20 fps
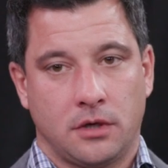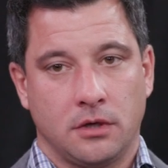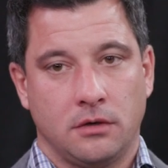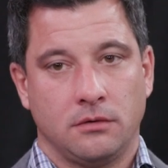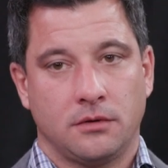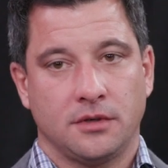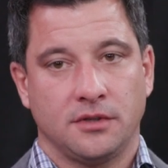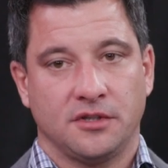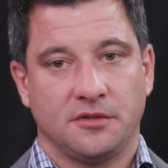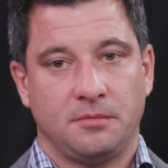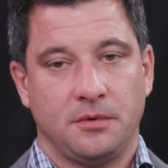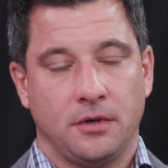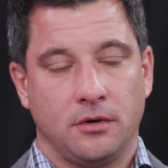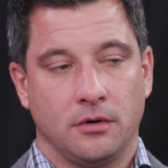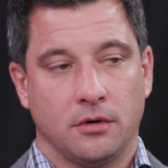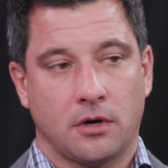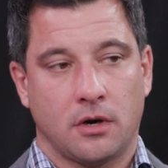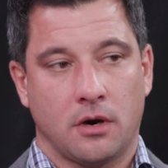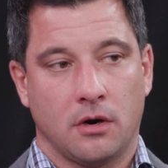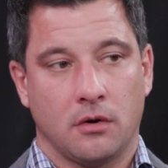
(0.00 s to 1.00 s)

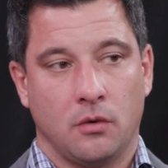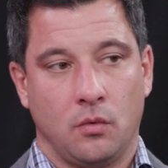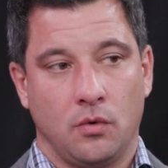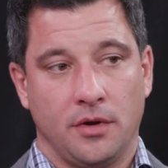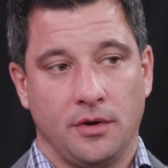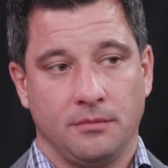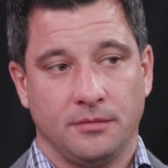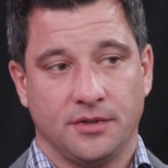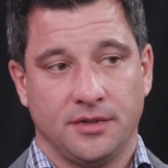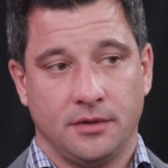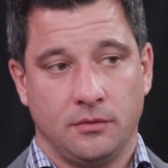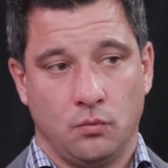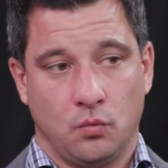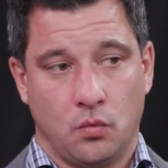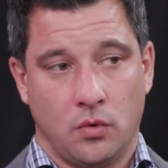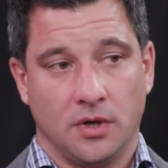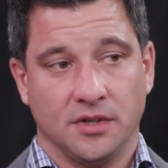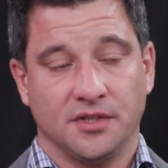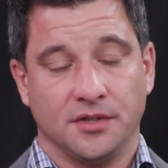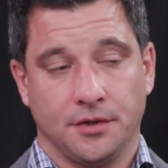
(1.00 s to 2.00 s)
co-conspirator Carl
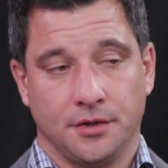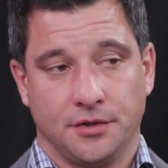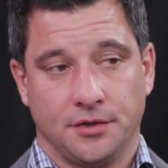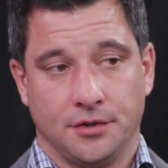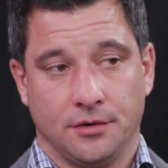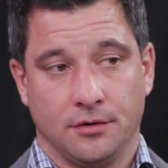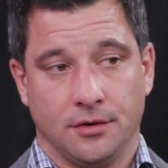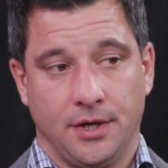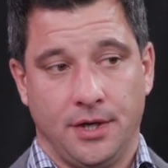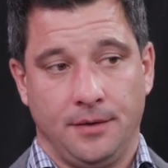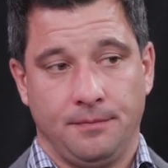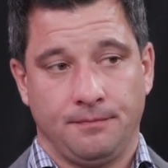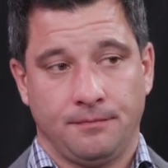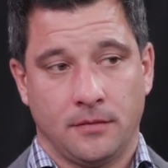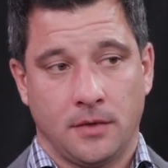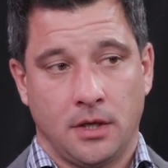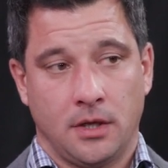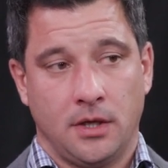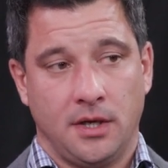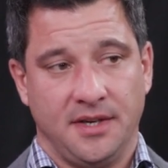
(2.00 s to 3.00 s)
Williamson was an attorney.
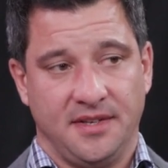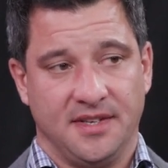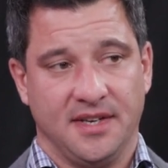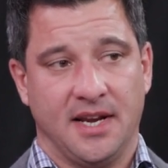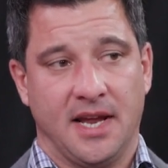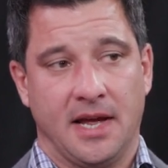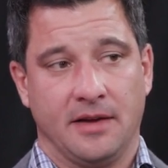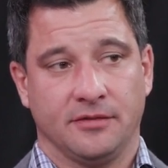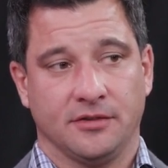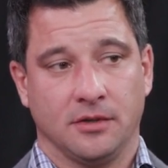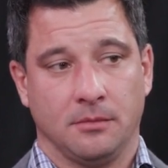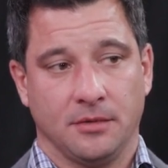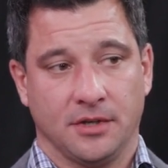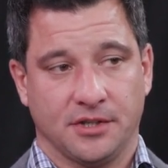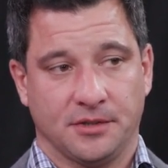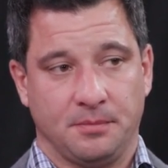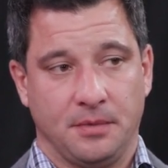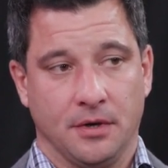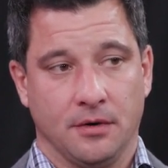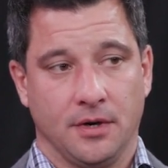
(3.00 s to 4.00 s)
He did have some
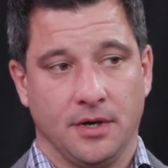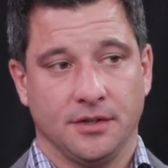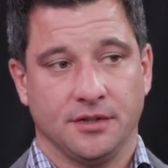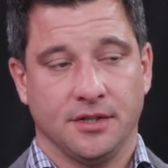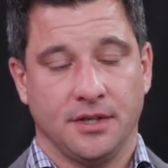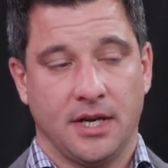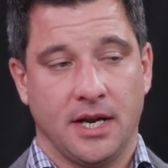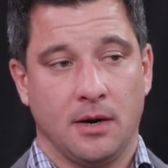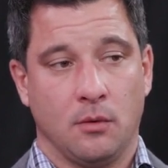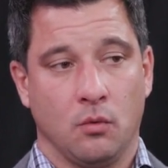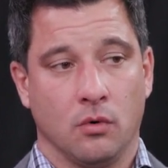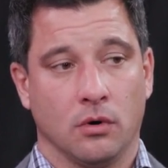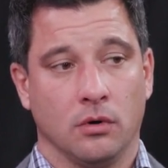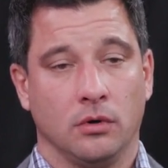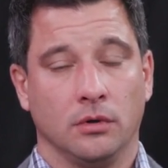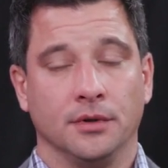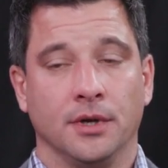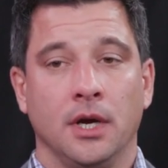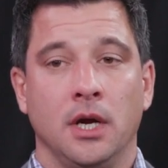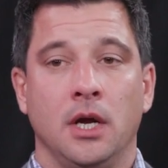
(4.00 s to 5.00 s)
experience in that
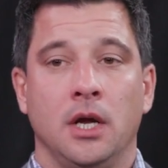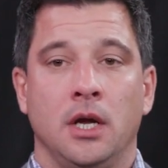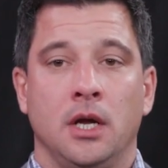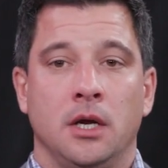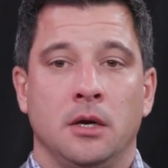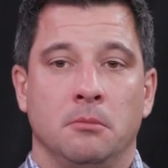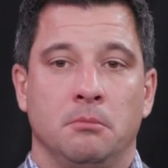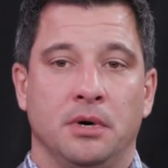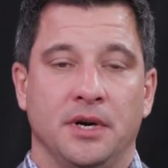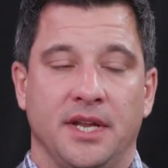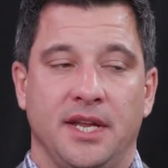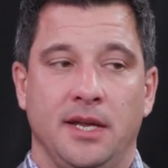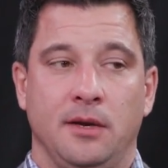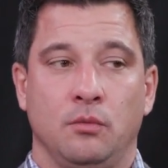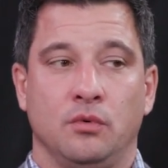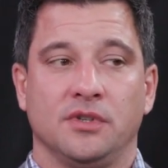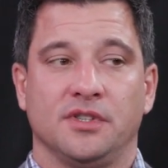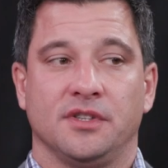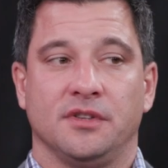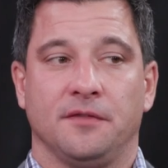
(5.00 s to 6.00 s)
world, but he
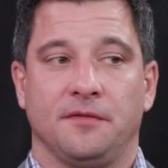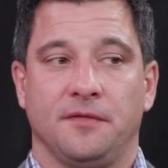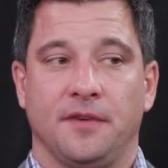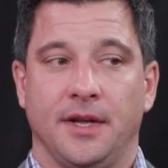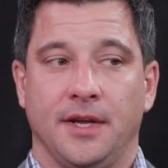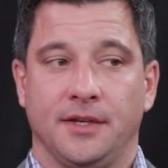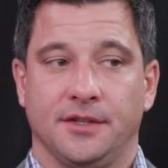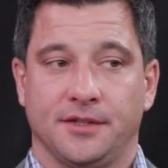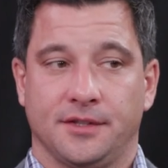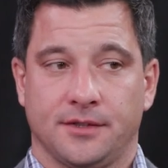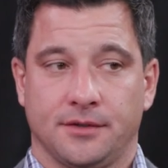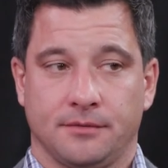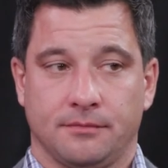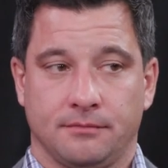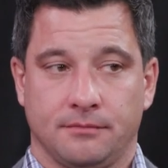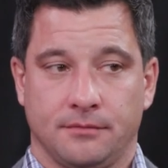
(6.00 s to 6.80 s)
was the face.